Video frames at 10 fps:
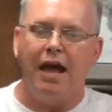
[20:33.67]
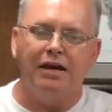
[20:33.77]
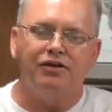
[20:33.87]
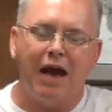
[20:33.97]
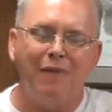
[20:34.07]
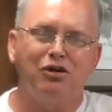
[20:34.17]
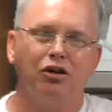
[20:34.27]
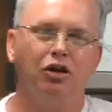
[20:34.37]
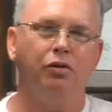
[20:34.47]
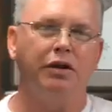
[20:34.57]
And it's
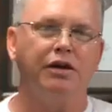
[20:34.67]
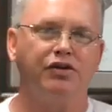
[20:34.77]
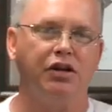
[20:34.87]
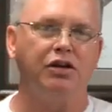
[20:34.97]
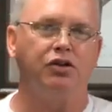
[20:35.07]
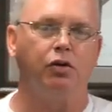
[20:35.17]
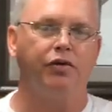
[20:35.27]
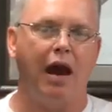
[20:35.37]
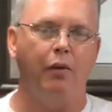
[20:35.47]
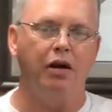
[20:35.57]
absolutely
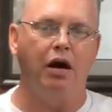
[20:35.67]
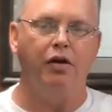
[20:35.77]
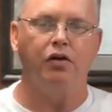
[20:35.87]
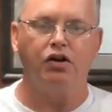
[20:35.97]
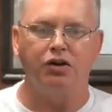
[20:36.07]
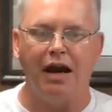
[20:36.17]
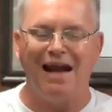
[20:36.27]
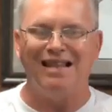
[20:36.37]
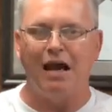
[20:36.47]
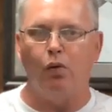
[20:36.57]
essential that we
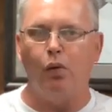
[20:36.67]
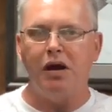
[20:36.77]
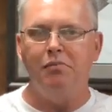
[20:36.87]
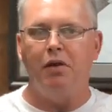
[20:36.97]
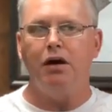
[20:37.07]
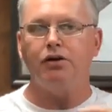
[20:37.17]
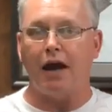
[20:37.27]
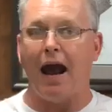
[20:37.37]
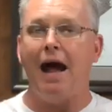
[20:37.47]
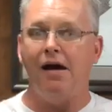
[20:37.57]
understand that we
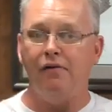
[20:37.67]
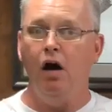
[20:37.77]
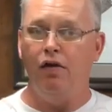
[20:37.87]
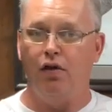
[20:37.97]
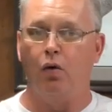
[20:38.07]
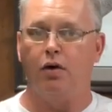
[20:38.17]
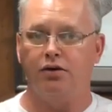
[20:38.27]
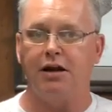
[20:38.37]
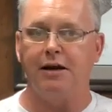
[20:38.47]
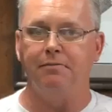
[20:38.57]
must have
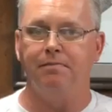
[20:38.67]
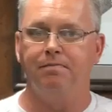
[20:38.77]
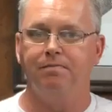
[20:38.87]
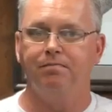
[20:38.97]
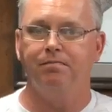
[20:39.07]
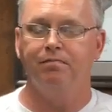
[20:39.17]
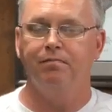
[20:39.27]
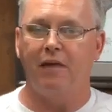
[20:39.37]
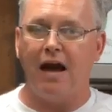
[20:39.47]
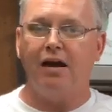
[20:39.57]
authority.
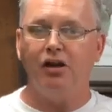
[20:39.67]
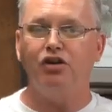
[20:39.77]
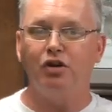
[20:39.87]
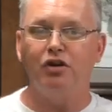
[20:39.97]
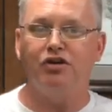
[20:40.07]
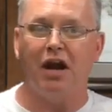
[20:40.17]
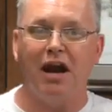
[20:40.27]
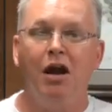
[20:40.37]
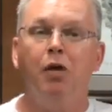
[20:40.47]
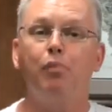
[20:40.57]
I guess you could
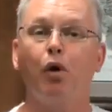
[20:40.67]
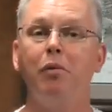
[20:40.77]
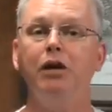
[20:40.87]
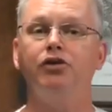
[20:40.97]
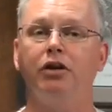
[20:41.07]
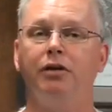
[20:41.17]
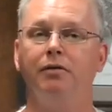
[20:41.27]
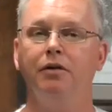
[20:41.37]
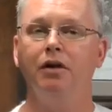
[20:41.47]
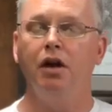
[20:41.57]
say,
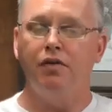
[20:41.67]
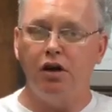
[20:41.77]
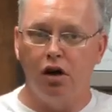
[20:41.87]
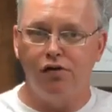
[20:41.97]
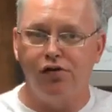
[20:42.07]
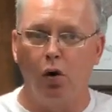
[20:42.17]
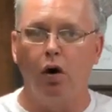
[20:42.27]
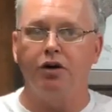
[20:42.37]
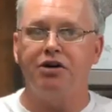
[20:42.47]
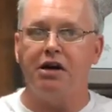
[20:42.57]
permission, the
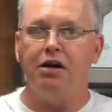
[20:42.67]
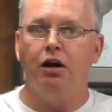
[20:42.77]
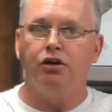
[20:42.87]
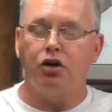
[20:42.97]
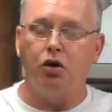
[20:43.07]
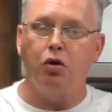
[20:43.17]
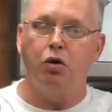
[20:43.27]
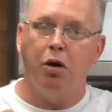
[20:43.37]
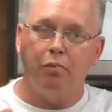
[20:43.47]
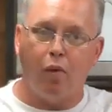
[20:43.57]
authority
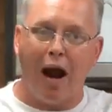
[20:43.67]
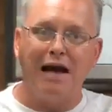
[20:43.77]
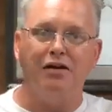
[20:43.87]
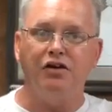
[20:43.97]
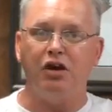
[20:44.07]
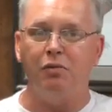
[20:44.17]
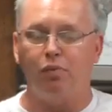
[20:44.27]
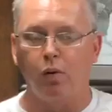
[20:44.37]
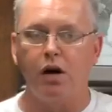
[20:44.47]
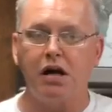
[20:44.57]
to practice
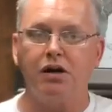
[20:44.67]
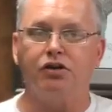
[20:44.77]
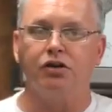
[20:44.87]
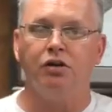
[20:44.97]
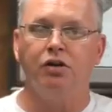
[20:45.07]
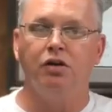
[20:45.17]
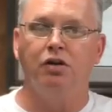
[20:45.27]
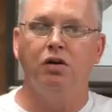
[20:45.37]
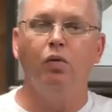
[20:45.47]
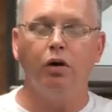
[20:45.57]
and preach
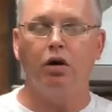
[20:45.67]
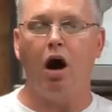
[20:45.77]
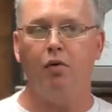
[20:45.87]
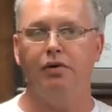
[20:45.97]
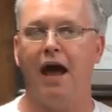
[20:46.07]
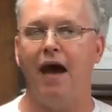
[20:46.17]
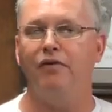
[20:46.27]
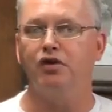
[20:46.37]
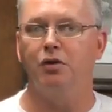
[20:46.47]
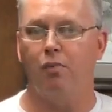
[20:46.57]
what God would
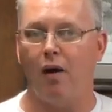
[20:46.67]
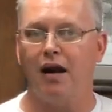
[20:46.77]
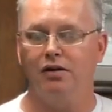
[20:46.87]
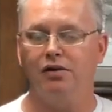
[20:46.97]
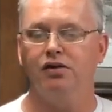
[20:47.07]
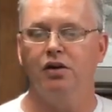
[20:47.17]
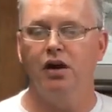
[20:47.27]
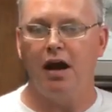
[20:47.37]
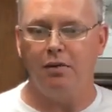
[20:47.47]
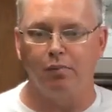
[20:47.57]
have us to practice
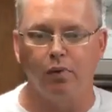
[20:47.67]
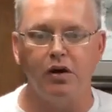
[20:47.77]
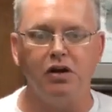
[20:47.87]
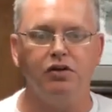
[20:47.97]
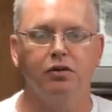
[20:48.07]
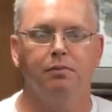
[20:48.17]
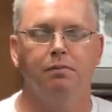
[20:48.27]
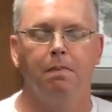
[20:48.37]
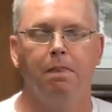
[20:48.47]
and preach.